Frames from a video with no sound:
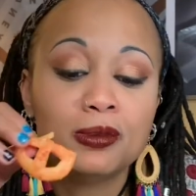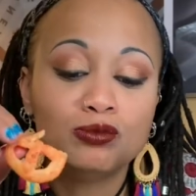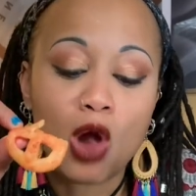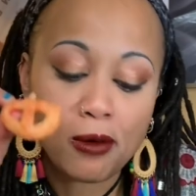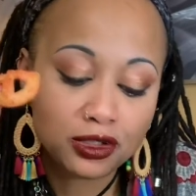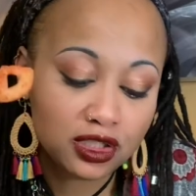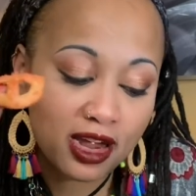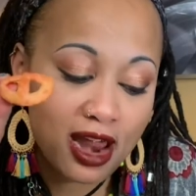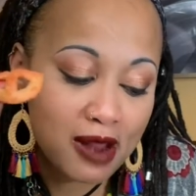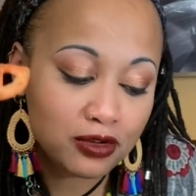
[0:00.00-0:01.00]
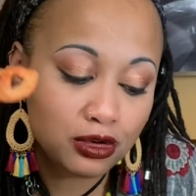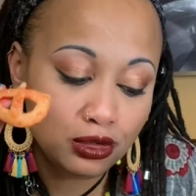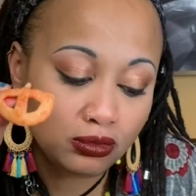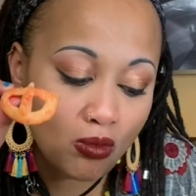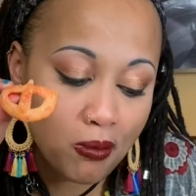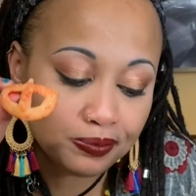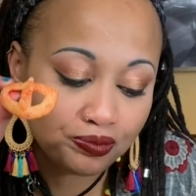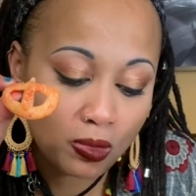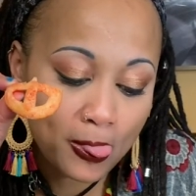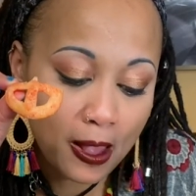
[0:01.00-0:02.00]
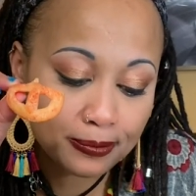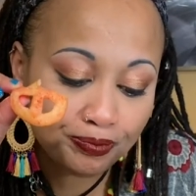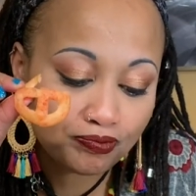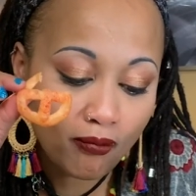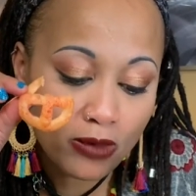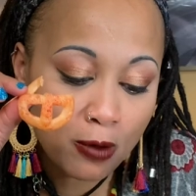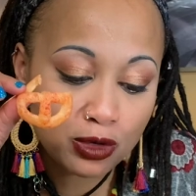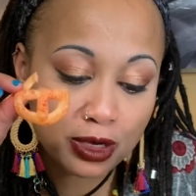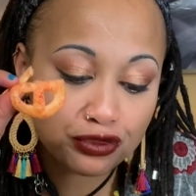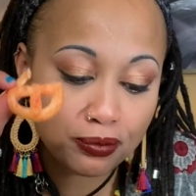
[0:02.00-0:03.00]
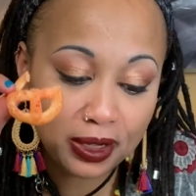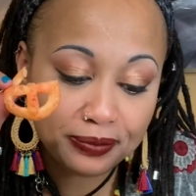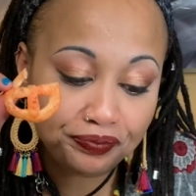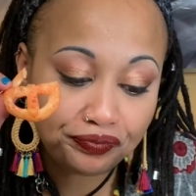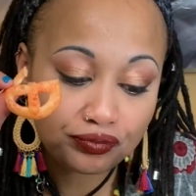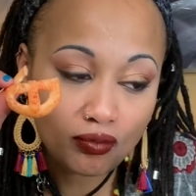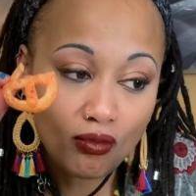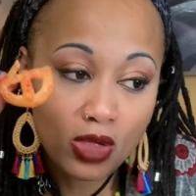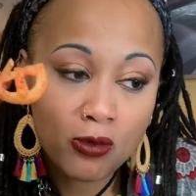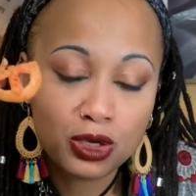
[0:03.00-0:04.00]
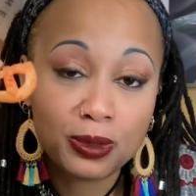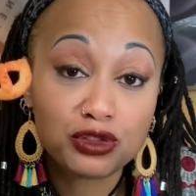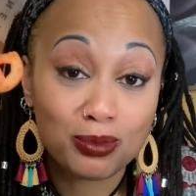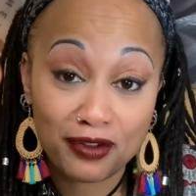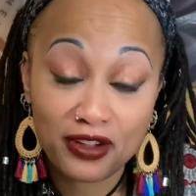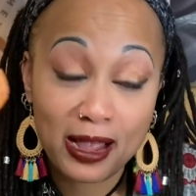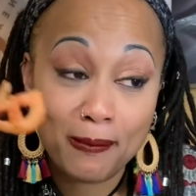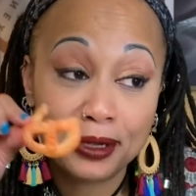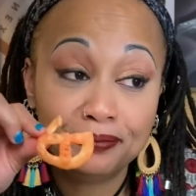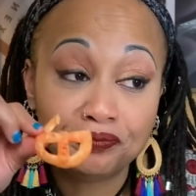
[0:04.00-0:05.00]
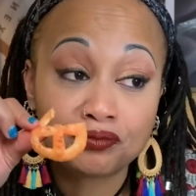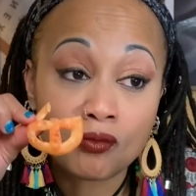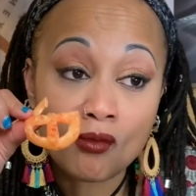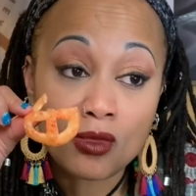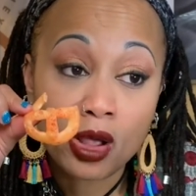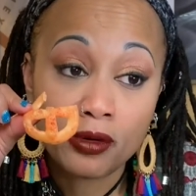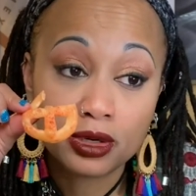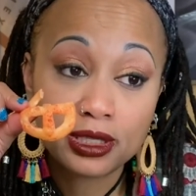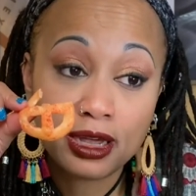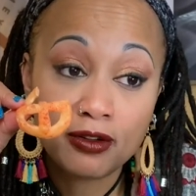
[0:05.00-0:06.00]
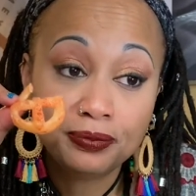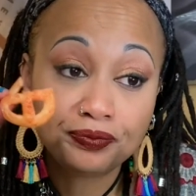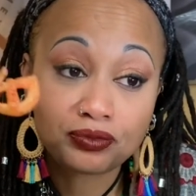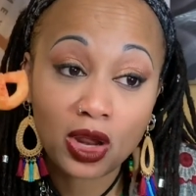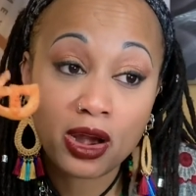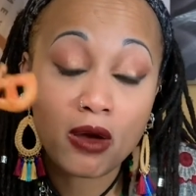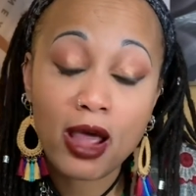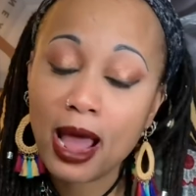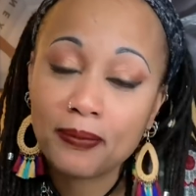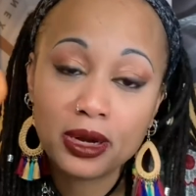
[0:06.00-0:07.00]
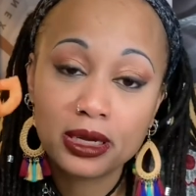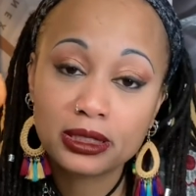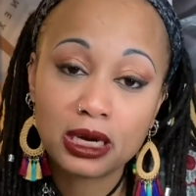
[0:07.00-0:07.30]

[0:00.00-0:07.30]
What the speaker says: And once again, I have to do what's best for me, what's best for my family. You understand? And our happiness and